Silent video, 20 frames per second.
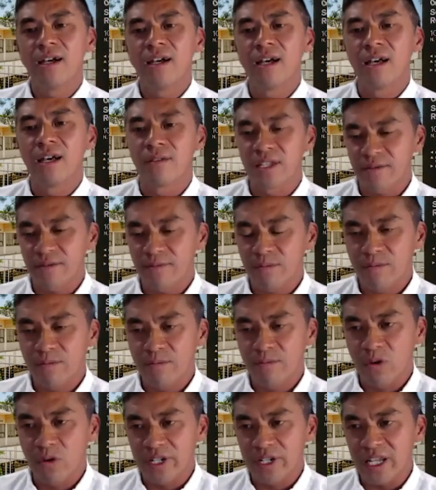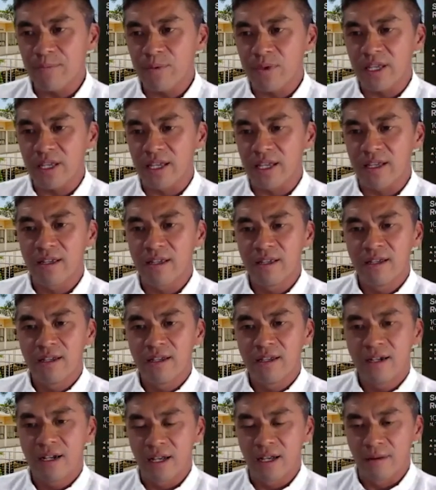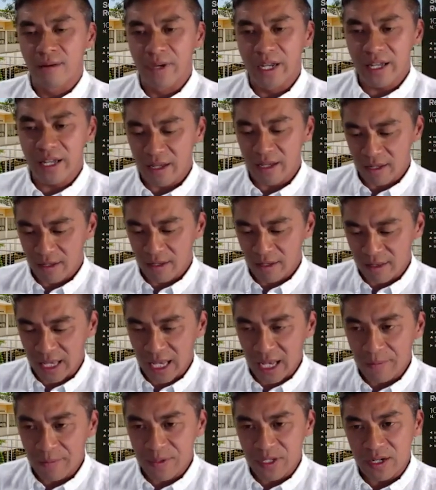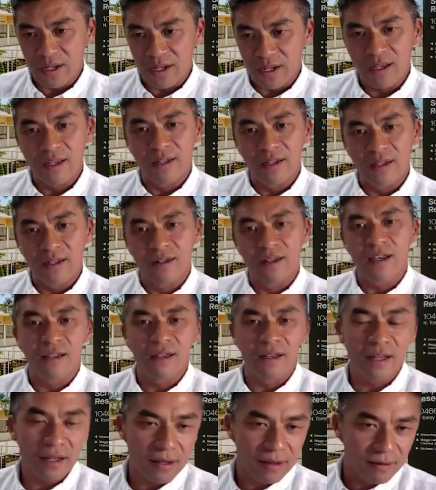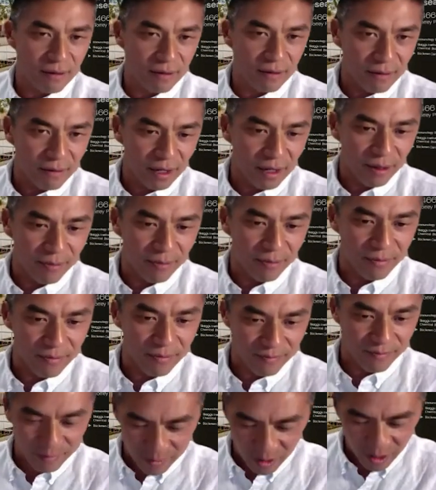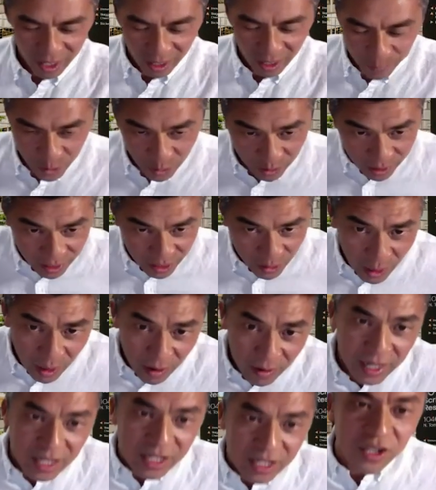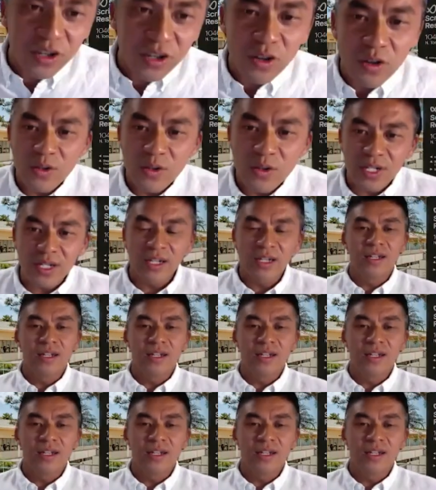Uh, this more deeply, uh, many labs and, and uh, um, our laboratory as well has used